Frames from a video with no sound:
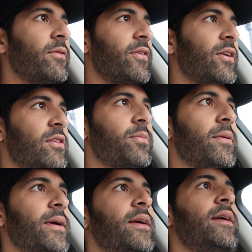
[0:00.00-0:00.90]
variance
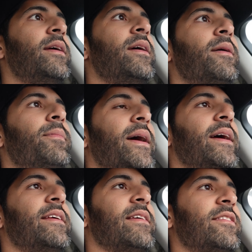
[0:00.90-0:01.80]
permit.
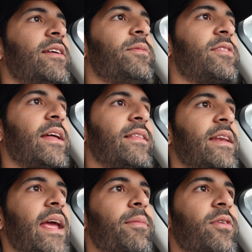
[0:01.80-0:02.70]
But essentially, I'm just getting the
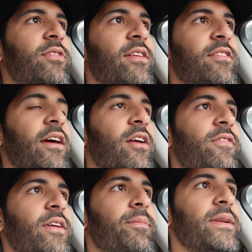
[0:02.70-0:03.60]
neighbors to sign
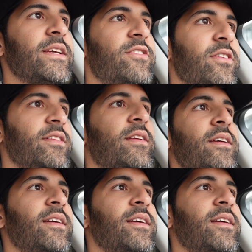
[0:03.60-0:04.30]
off on a petition